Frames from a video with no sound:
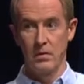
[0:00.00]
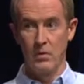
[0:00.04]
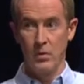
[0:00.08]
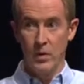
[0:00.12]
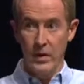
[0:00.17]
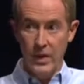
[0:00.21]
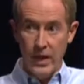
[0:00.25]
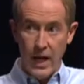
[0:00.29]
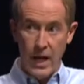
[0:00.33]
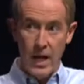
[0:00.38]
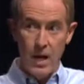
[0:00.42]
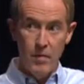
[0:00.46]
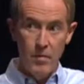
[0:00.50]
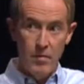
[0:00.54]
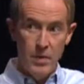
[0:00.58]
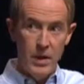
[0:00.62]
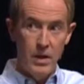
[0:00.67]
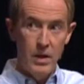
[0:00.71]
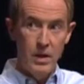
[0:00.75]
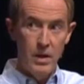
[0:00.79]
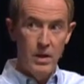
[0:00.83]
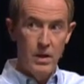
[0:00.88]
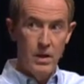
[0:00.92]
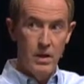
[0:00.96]
what can
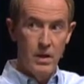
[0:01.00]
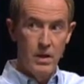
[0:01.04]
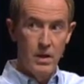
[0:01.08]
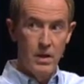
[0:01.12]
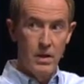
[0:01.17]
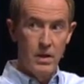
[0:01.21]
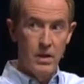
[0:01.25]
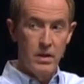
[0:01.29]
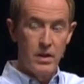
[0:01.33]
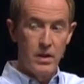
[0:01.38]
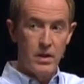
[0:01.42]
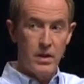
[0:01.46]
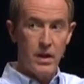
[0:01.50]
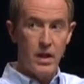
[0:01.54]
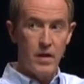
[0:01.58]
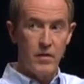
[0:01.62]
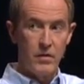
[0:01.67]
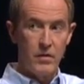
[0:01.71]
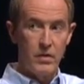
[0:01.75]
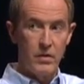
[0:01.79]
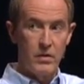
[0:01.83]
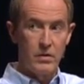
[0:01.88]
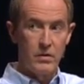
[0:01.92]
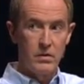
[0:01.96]
be
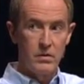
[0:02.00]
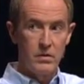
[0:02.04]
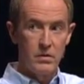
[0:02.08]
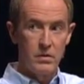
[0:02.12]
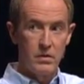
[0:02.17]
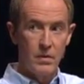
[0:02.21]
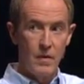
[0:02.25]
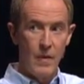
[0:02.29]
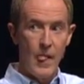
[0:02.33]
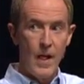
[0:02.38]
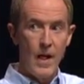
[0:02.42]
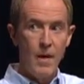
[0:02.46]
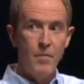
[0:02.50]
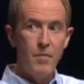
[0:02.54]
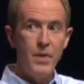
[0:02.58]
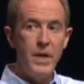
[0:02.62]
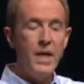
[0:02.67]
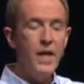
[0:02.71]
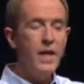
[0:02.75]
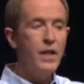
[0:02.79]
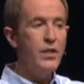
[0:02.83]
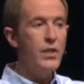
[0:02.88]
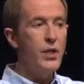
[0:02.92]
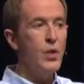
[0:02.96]
discovered.
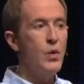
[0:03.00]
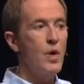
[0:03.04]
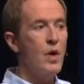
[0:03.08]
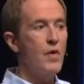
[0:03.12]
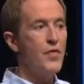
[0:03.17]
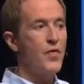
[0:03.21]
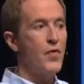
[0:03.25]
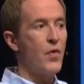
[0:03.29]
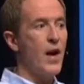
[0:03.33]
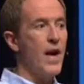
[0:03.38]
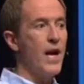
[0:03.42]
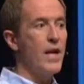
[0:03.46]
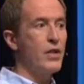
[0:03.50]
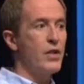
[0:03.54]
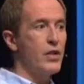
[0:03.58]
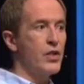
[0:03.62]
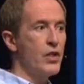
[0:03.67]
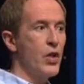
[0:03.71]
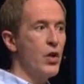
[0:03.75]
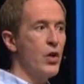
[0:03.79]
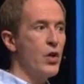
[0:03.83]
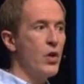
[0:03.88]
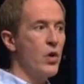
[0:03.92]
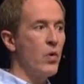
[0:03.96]
Being too afraid to
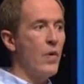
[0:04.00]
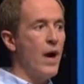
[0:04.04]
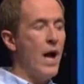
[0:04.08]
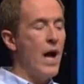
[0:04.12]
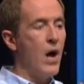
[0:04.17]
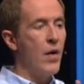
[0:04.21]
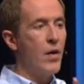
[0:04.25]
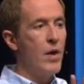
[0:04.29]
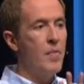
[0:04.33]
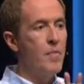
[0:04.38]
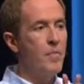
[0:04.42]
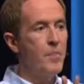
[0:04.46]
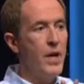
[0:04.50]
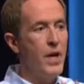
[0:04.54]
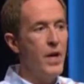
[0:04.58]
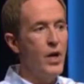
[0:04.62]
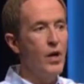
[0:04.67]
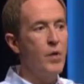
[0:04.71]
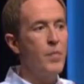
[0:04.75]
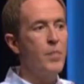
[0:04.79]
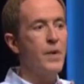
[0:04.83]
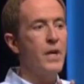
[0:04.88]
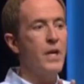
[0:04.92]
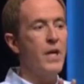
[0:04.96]
turn around and
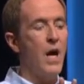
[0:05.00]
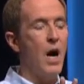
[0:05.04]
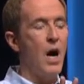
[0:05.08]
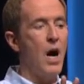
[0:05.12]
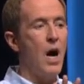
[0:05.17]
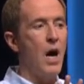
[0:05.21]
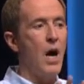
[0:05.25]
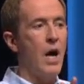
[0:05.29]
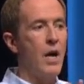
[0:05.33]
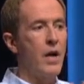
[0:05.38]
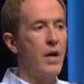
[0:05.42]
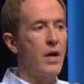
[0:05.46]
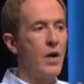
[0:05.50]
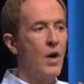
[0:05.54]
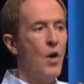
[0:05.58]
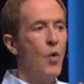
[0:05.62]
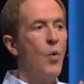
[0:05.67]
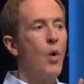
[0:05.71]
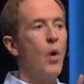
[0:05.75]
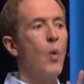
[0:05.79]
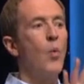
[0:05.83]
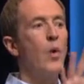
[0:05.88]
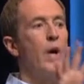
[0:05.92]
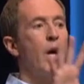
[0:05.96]
peer beyond
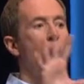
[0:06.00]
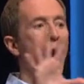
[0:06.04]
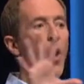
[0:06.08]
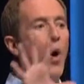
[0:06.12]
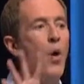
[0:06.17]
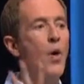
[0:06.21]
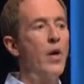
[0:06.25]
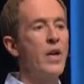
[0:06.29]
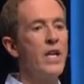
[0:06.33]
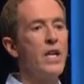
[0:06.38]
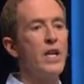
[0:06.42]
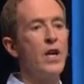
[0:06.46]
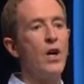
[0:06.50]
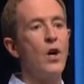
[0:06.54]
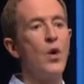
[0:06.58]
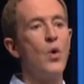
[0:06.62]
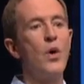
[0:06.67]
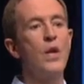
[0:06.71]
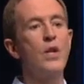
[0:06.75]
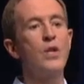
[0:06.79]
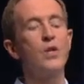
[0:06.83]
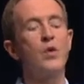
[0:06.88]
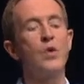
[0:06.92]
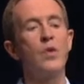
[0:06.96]
what we already
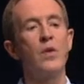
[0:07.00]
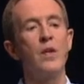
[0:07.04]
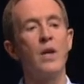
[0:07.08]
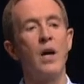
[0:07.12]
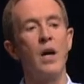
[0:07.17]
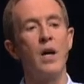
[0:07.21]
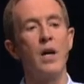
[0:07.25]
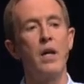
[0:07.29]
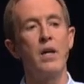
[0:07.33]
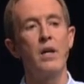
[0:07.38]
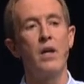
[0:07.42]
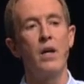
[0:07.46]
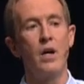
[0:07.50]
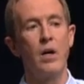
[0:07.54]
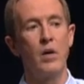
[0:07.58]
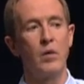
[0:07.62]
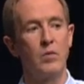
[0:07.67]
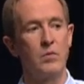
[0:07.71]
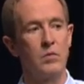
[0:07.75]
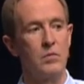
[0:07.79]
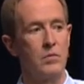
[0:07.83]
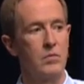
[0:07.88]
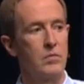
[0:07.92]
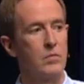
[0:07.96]
know into the
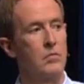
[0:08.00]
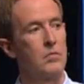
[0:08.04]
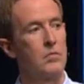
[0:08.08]
unknown.